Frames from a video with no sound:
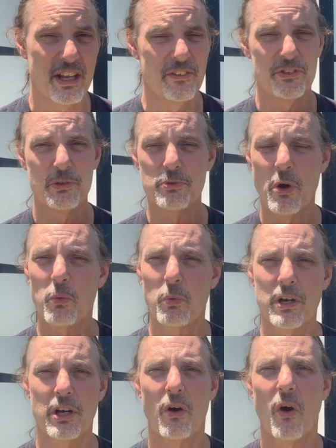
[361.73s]
If you don't
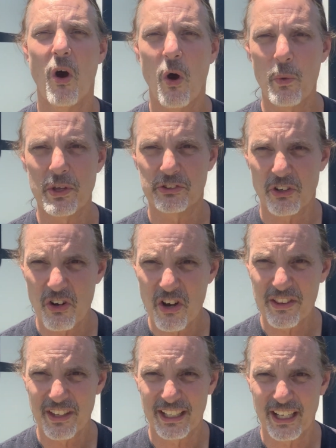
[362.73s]
run it always
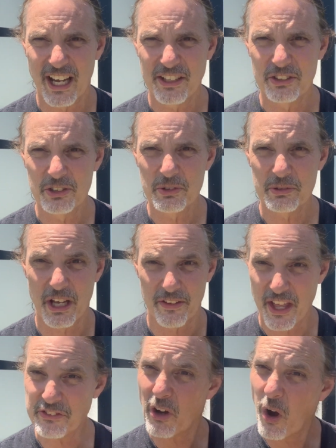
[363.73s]
on like I do, now
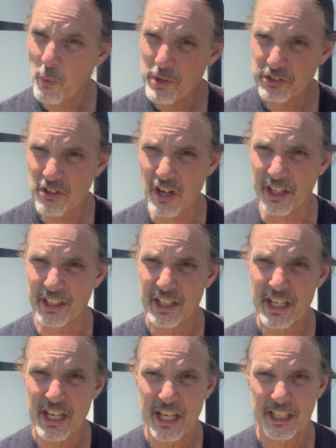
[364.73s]
that's always on.
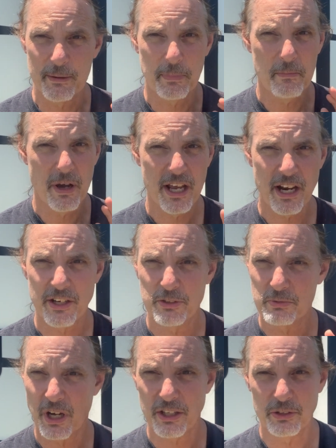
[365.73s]
Keep in mind, I do
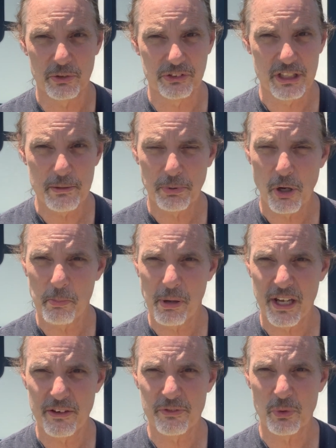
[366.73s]
not use any
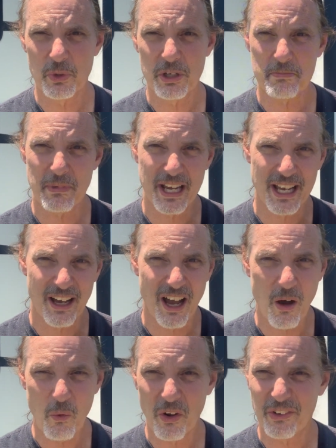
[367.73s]
propane for it. My
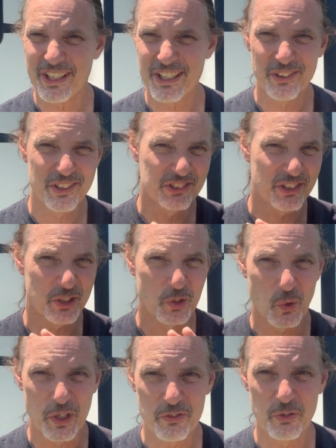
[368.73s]
hot water heater is on
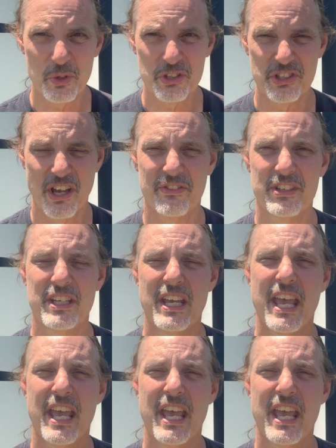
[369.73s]
24 seven.